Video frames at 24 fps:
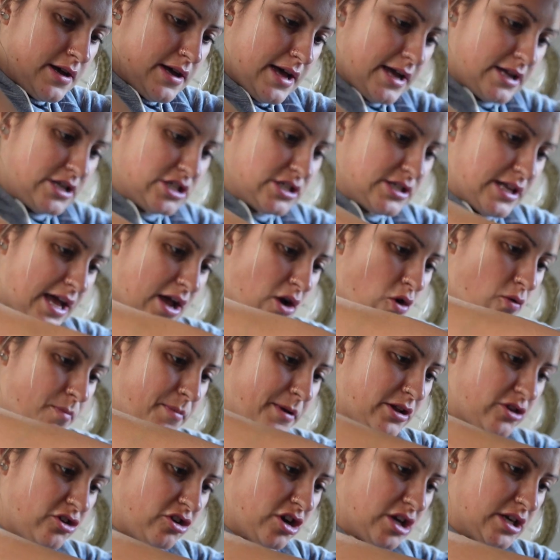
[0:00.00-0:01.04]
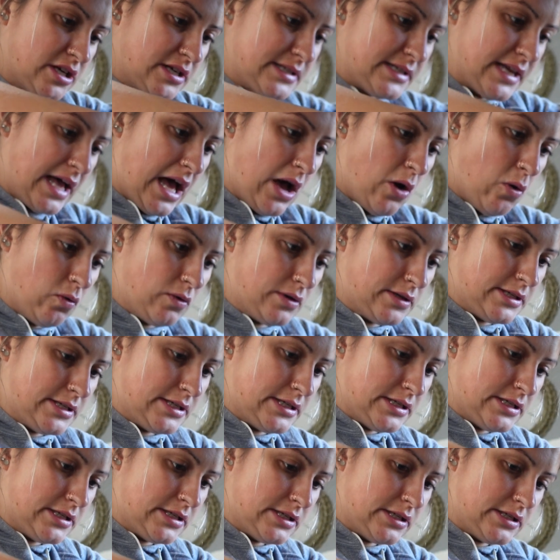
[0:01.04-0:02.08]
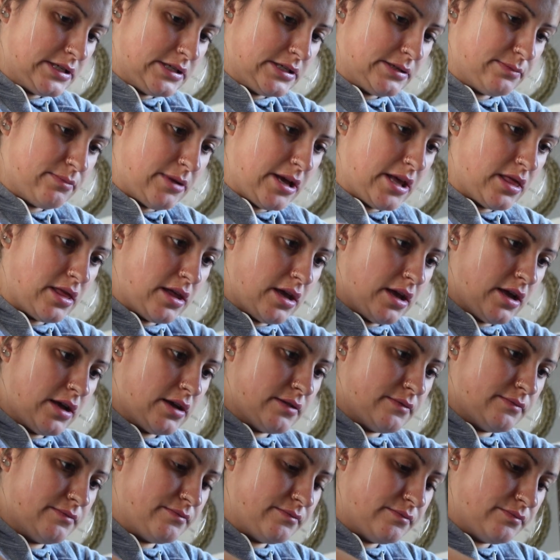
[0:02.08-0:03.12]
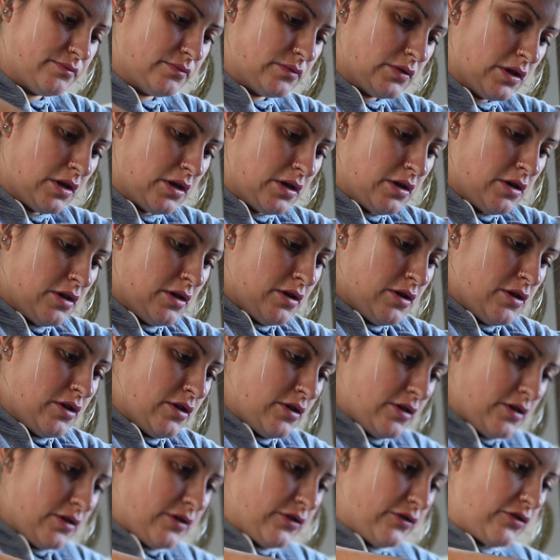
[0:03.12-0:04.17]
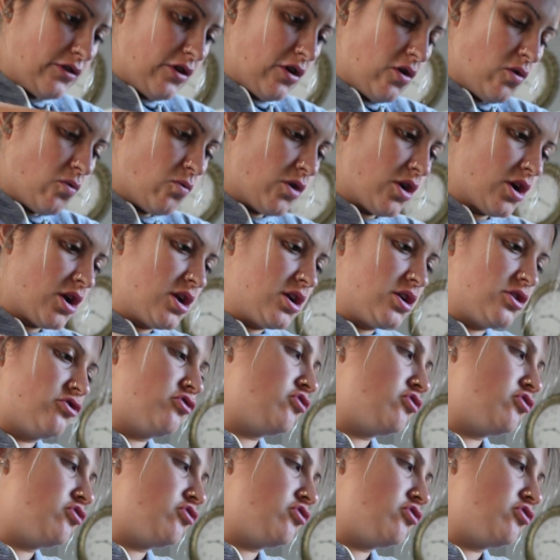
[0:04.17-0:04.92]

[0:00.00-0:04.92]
I just, I hope it turns out. It's my thing. So we're going to